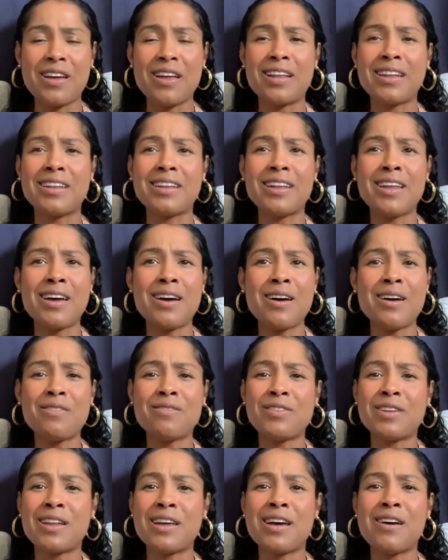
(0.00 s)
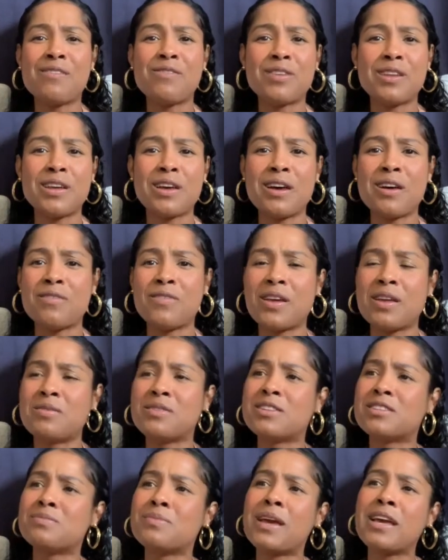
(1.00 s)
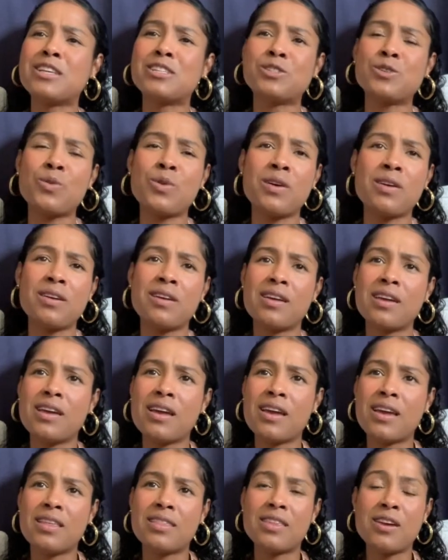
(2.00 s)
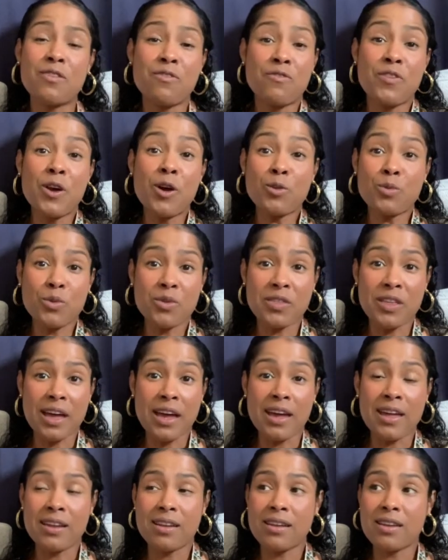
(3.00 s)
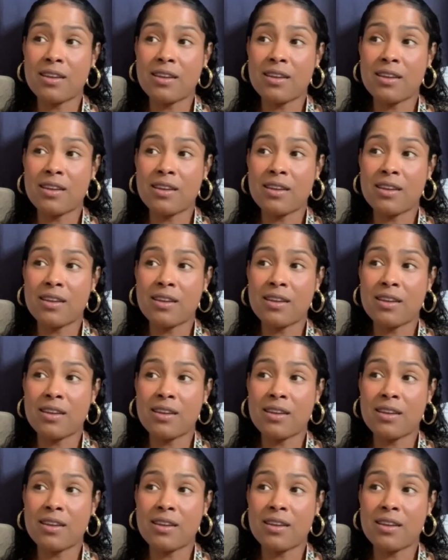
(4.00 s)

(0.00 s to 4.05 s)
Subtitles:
Love, love, love, and just make sure they're filled with that,